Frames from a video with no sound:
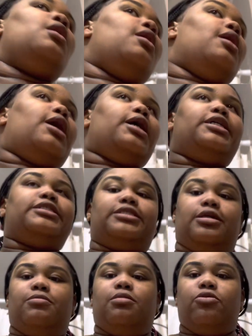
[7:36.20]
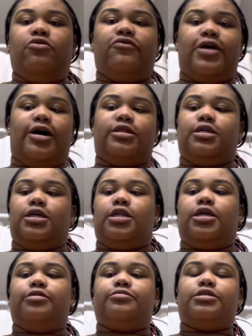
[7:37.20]
I could see me moving out the
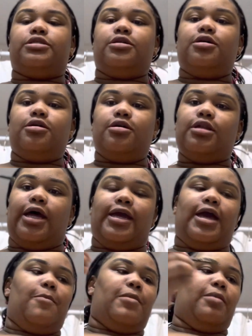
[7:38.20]
glimpse, like at my